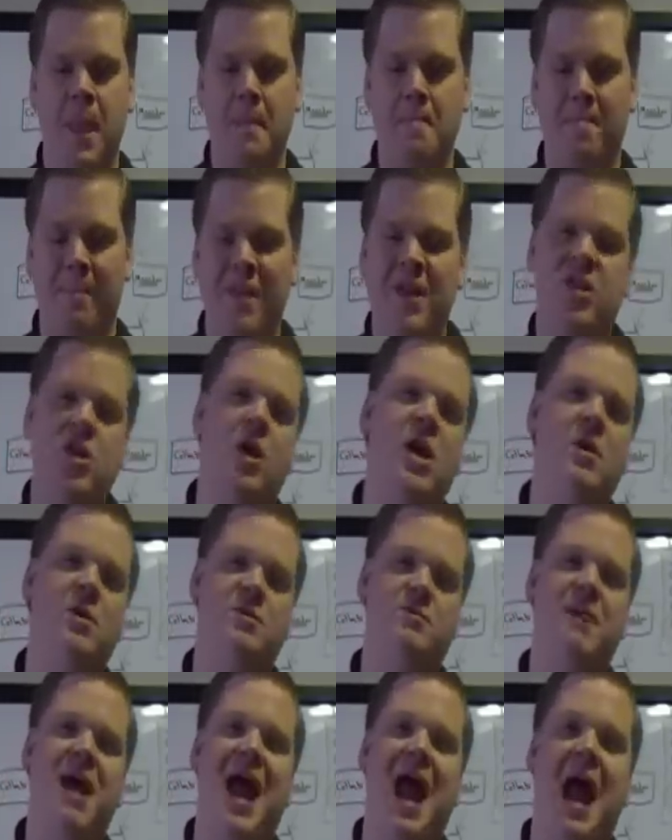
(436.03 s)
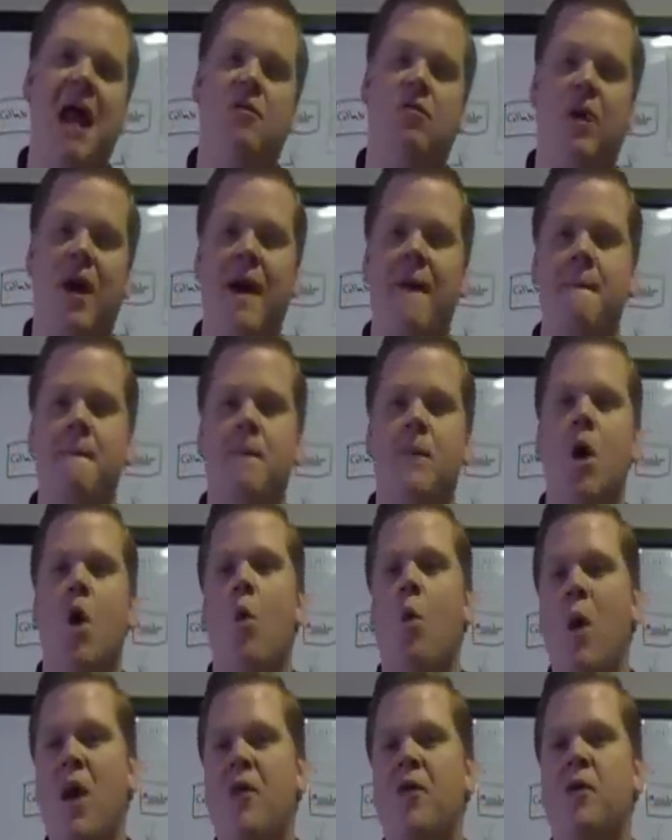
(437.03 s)
So he was mad, right?
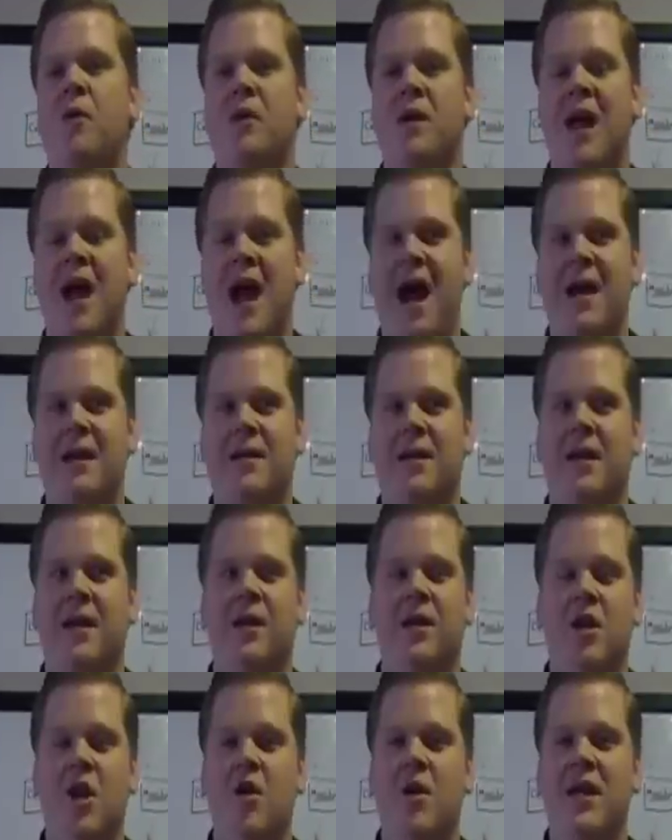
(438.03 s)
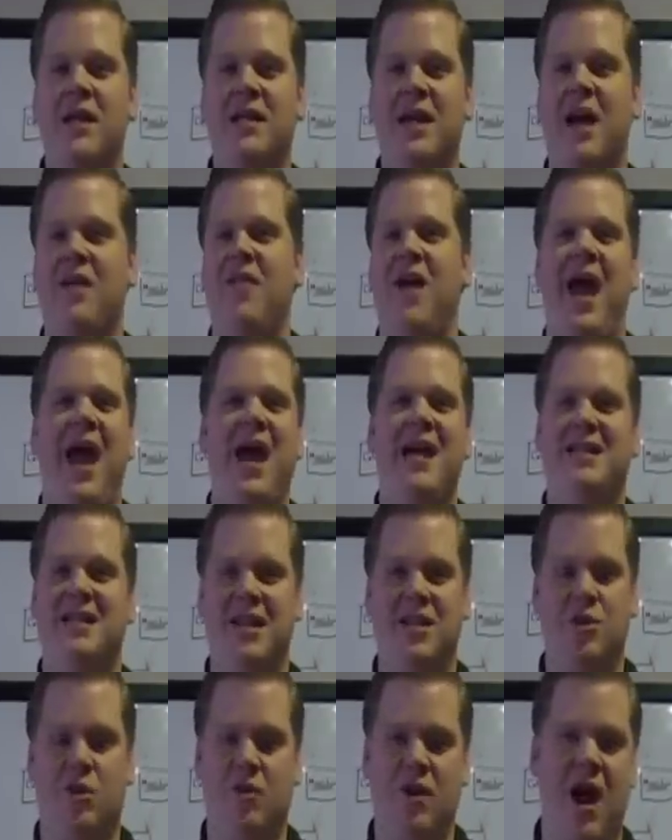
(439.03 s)
Whether or not he signed the as is
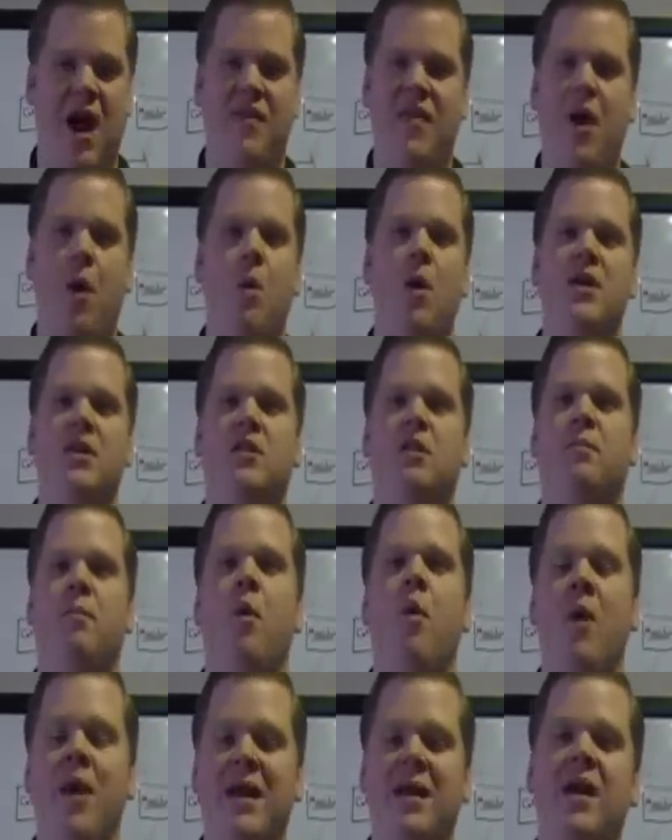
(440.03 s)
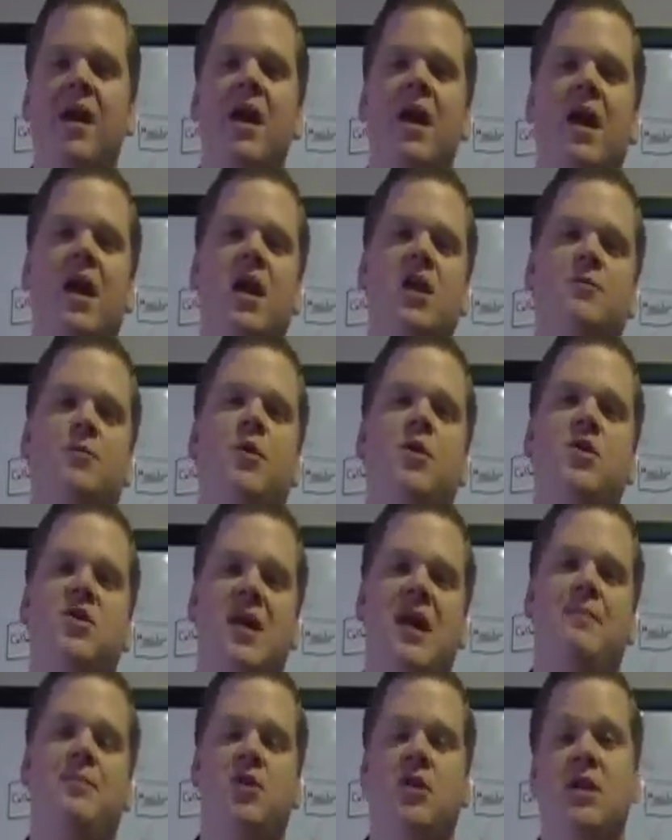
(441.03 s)
or not, that wasn't the point. His
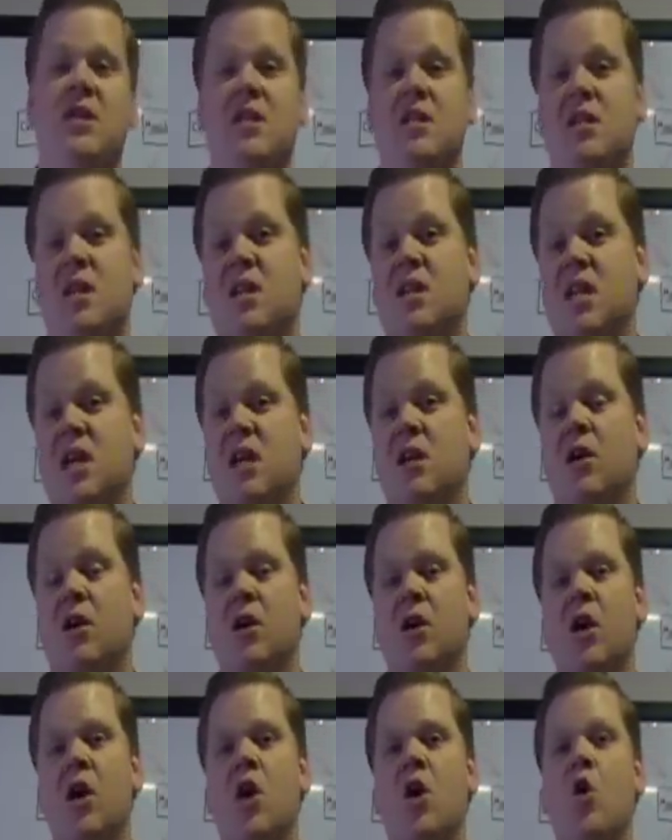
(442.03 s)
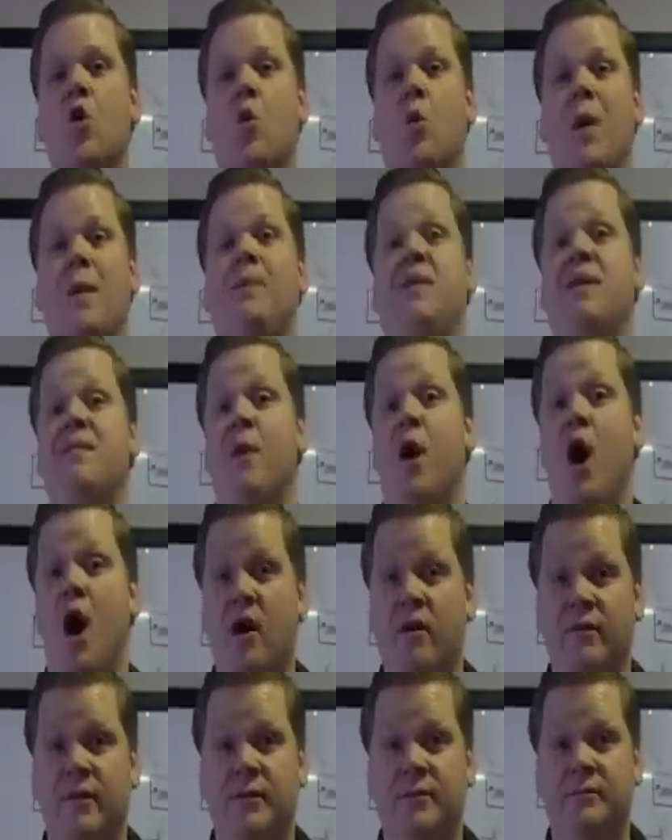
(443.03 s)
perception is that the dealer ripped him
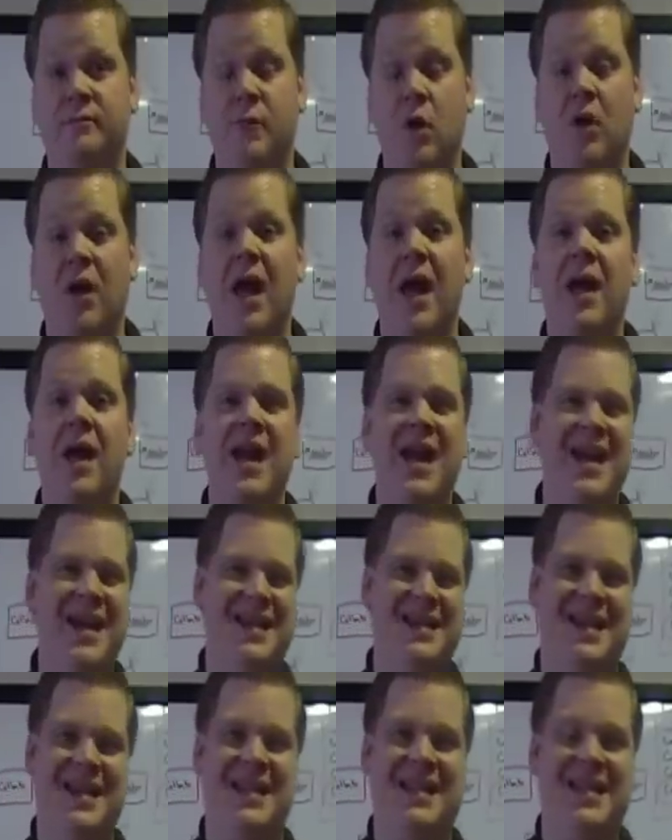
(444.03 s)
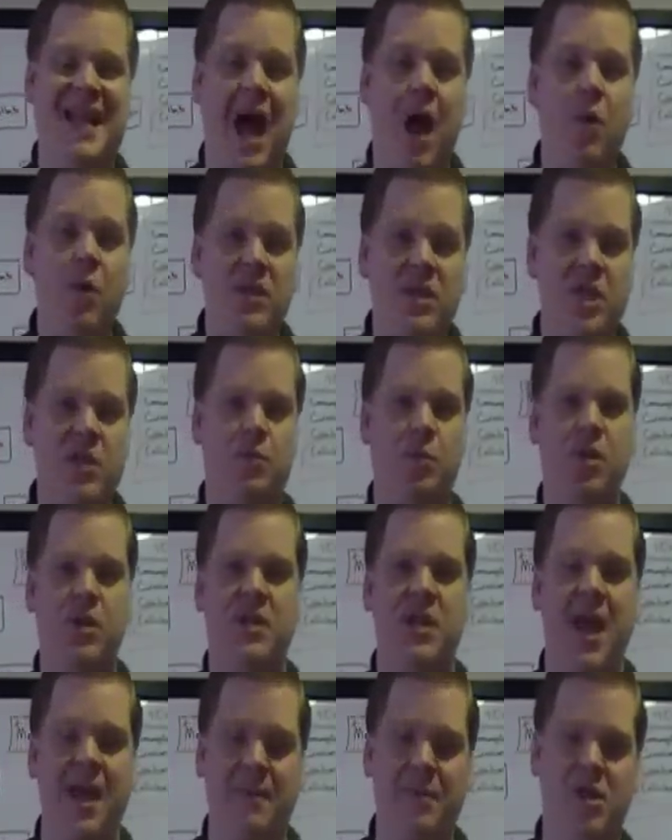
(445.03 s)
off. Okay? Since that was his
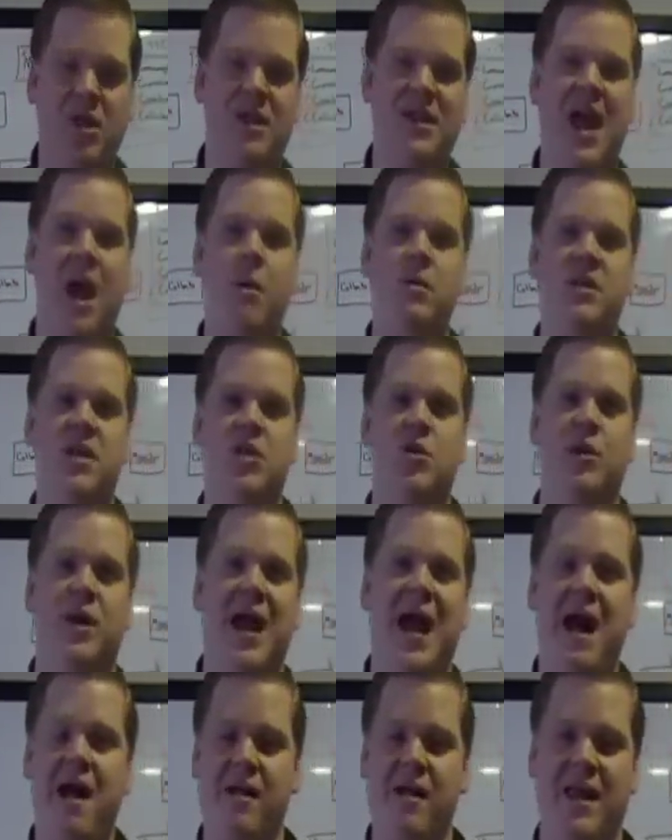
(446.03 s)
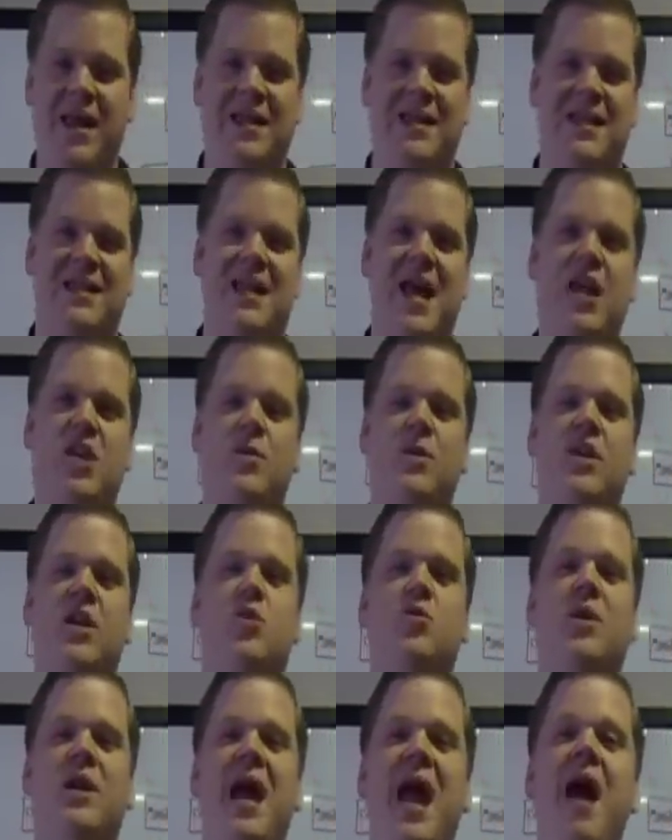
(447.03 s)
perception, that was his reality. Since that was his
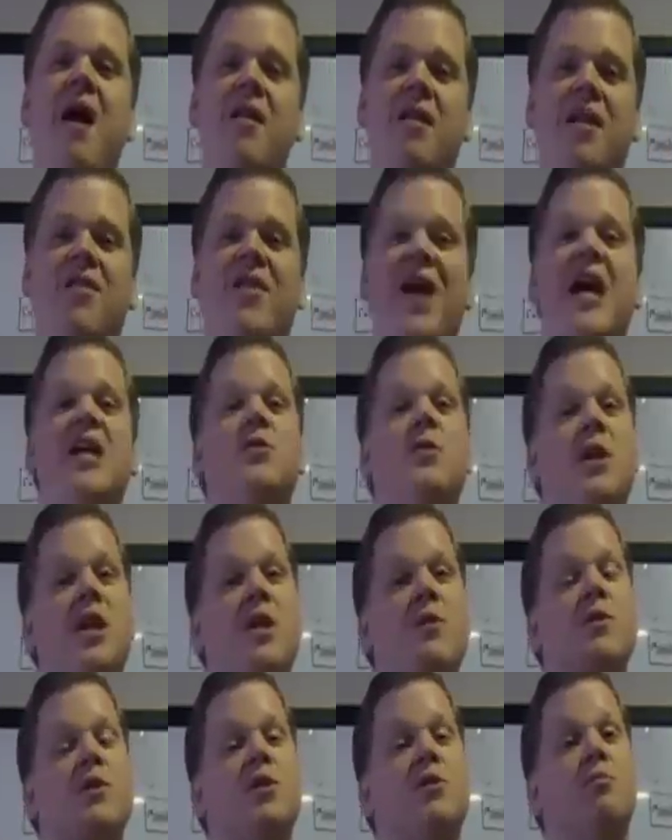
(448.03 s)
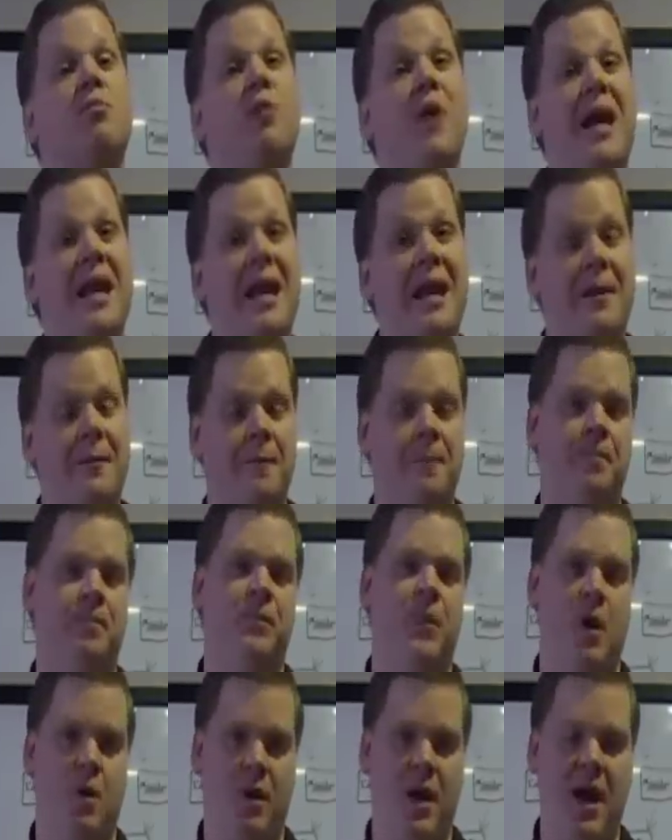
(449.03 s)
reality, that's what he was spreading.
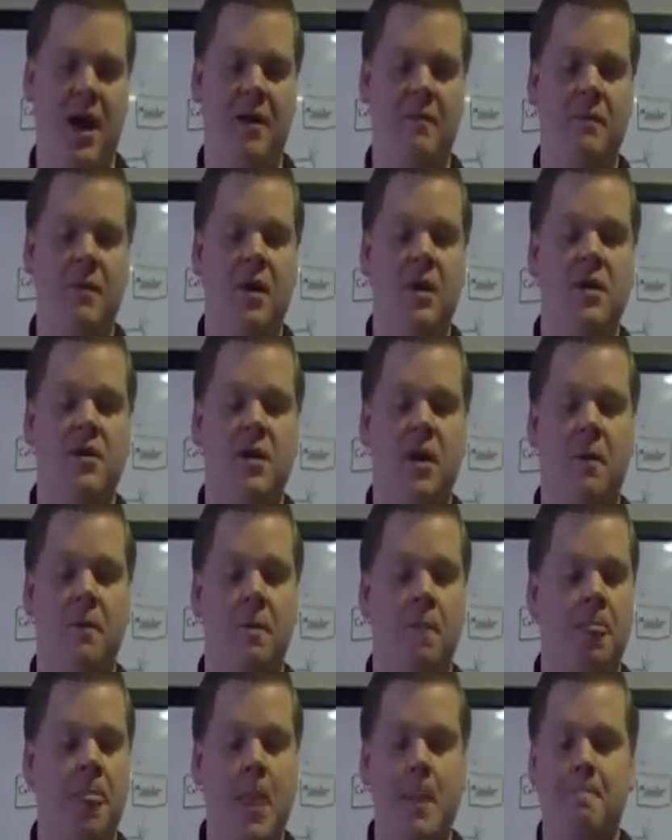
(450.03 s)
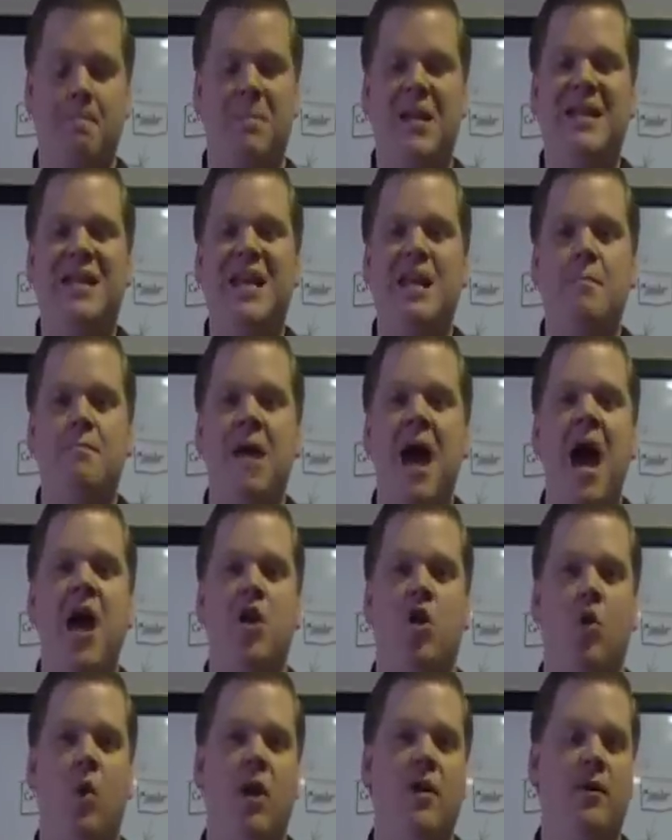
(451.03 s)
Okay? So it didn't matter
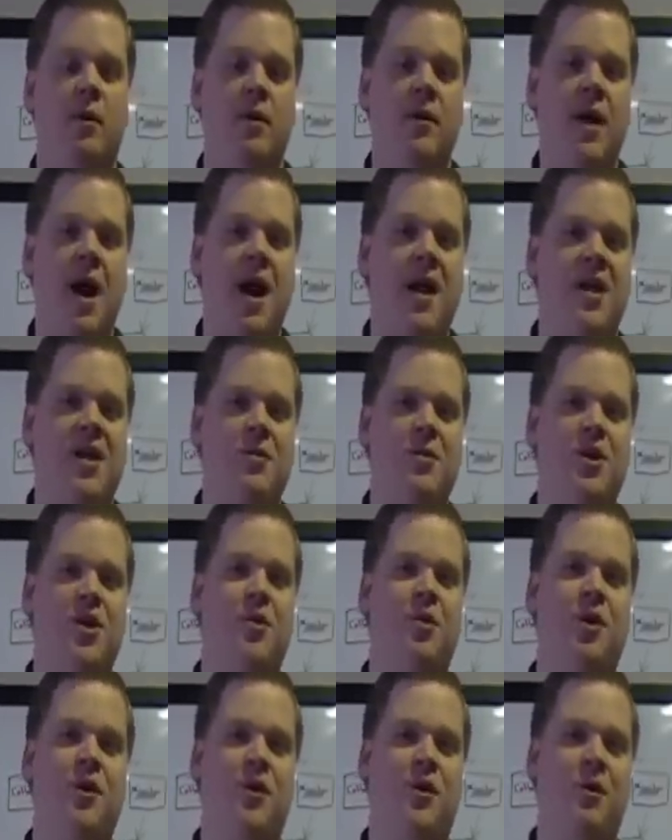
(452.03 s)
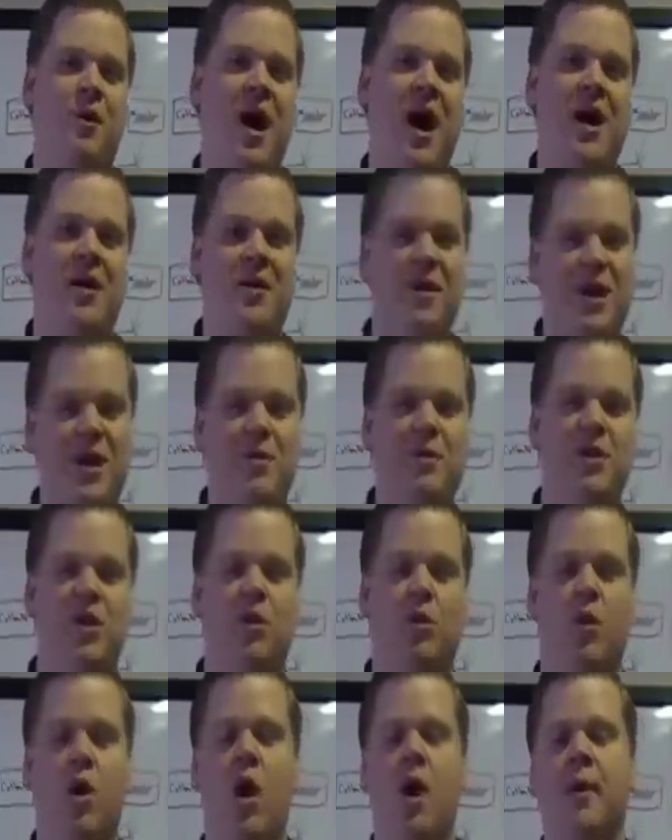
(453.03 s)
whether or not you were in the right or he was in the
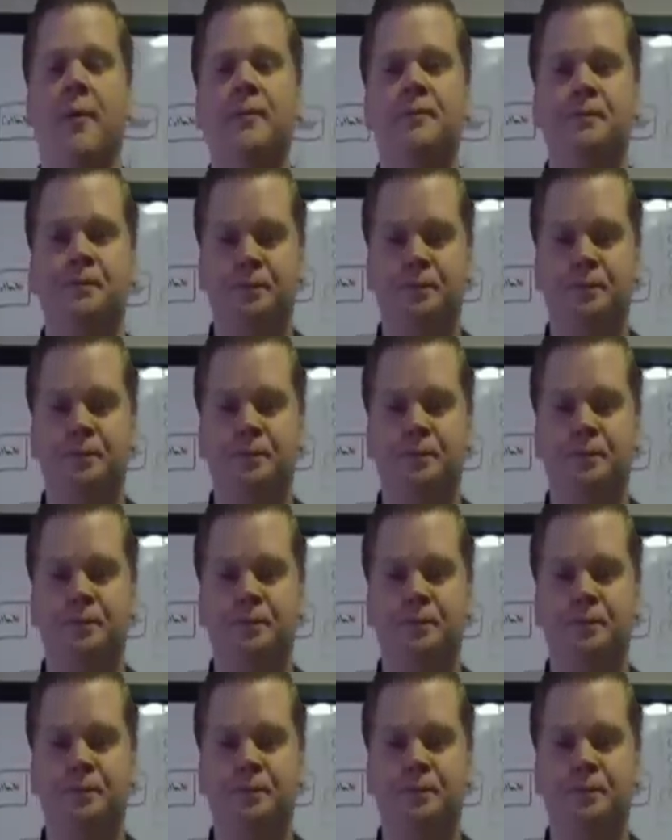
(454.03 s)
wrong.